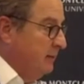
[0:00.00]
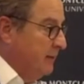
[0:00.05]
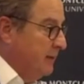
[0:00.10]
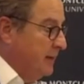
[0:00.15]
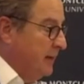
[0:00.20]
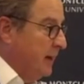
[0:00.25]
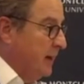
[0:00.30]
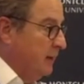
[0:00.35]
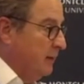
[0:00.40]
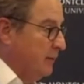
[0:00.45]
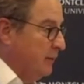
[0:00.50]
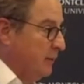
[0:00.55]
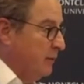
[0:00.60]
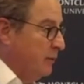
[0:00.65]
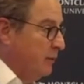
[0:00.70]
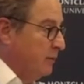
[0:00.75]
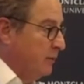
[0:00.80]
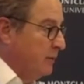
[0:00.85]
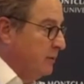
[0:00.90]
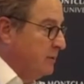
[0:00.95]
photographer
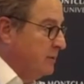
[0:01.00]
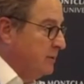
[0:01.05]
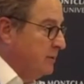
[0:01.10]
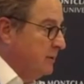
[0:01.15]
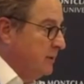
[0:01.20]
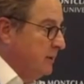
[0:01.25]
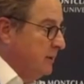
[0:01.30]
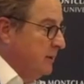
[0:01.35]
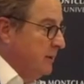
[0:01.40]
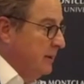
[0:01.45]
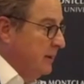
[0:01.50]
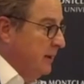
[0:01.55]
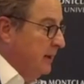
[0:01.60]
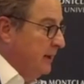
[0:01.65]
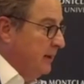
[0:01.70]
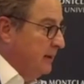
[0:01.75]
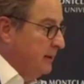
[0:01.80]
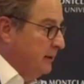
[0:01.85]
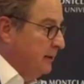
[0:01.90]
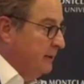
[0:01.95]
who was
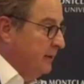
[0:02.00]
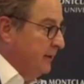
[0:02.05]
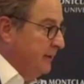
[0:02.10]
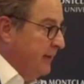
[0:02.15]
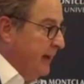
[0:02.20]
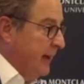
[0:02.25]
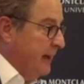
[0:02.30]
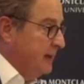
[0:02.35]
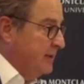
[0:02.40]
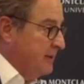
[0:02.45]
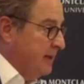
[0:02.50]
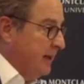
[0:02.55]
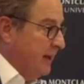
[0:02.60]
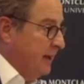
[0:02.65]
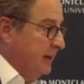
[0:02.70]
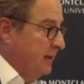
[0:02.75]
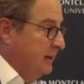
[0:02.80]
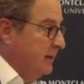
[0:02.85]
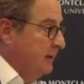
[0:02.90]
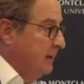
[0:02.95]
killed in
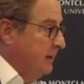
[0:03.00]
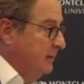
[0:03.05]
Afghanistan.